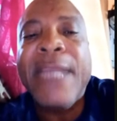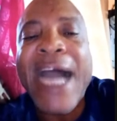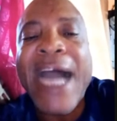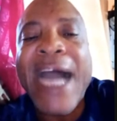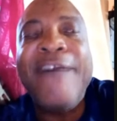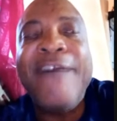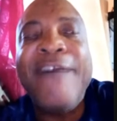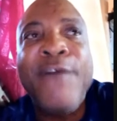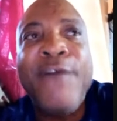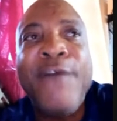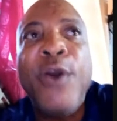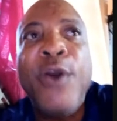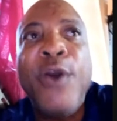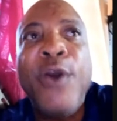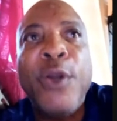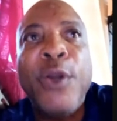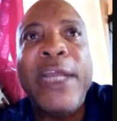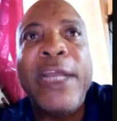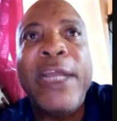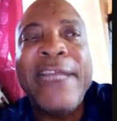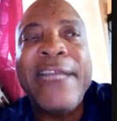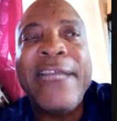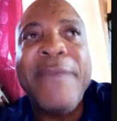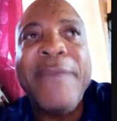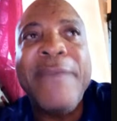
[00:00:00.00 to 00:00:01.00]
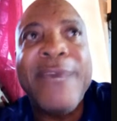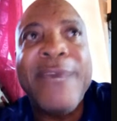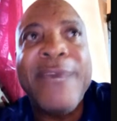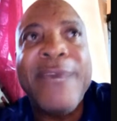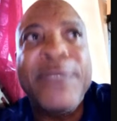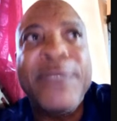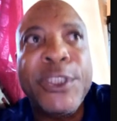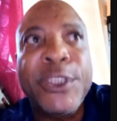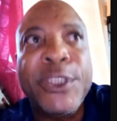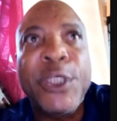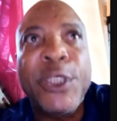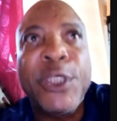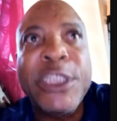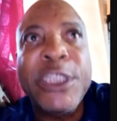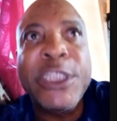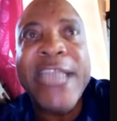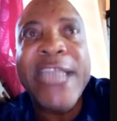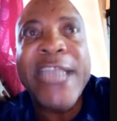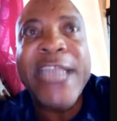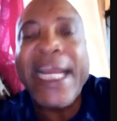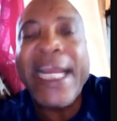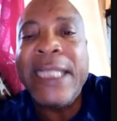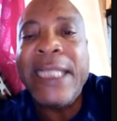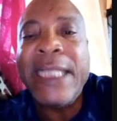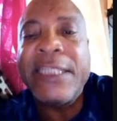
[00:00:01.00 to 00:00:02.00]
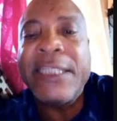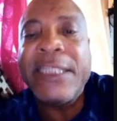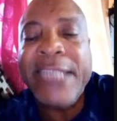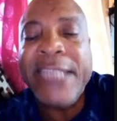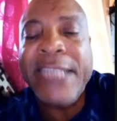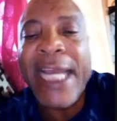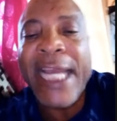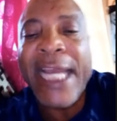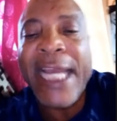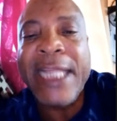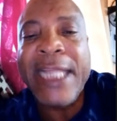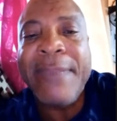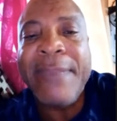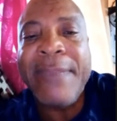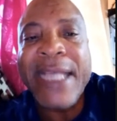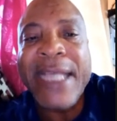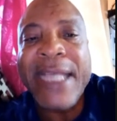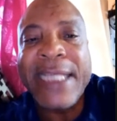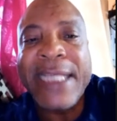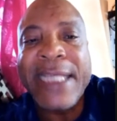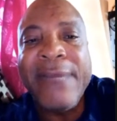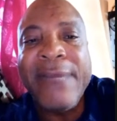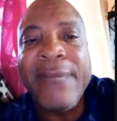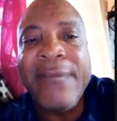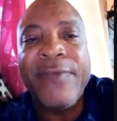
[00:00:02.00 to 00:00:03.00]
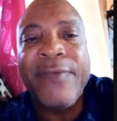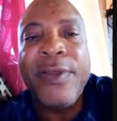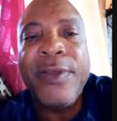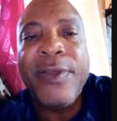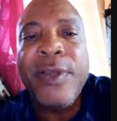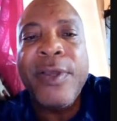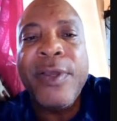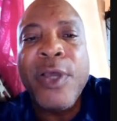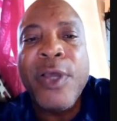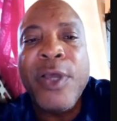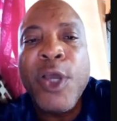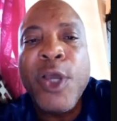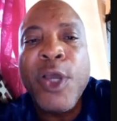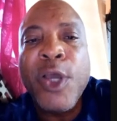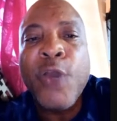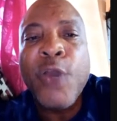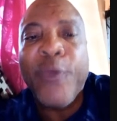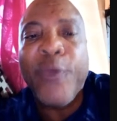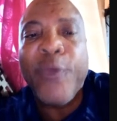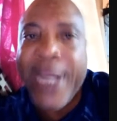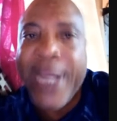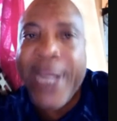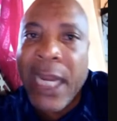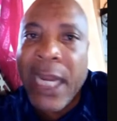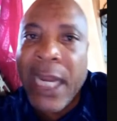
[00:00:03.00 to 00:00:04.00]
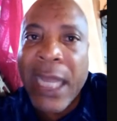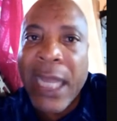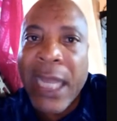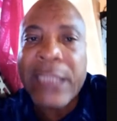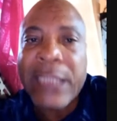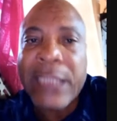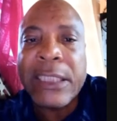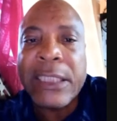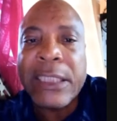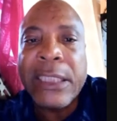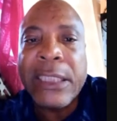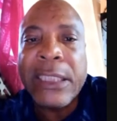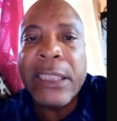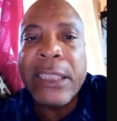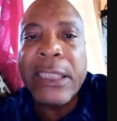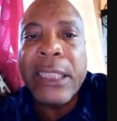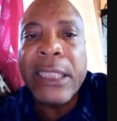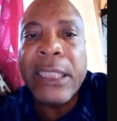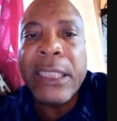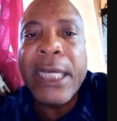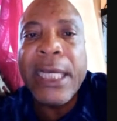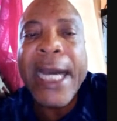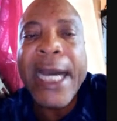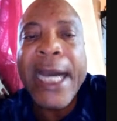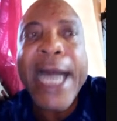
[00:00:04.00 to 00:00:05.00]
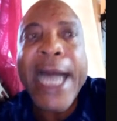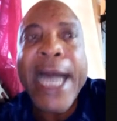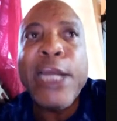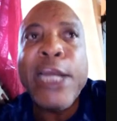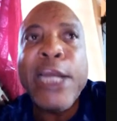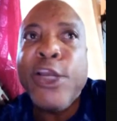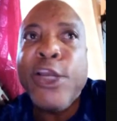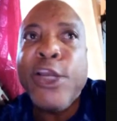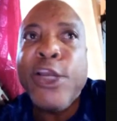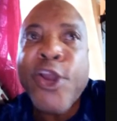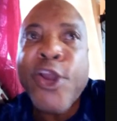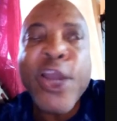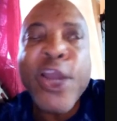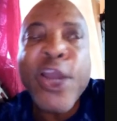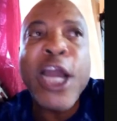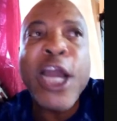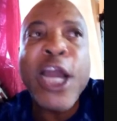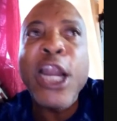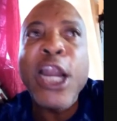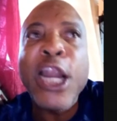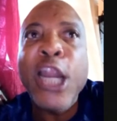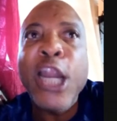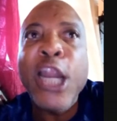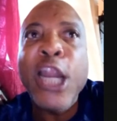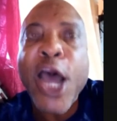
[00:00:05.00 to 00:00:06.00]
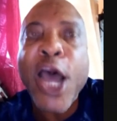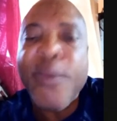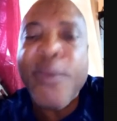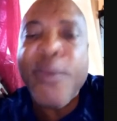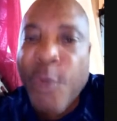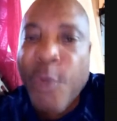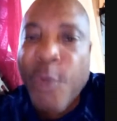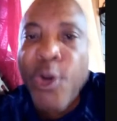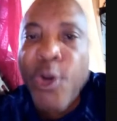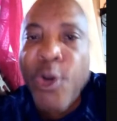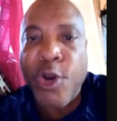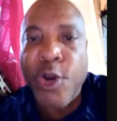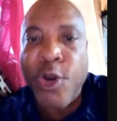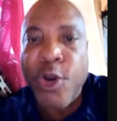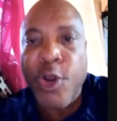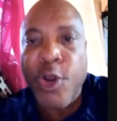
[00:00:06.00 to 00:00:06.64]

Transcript: I found out that I'll be able to challenge myself, read a lot, and learn a lot more,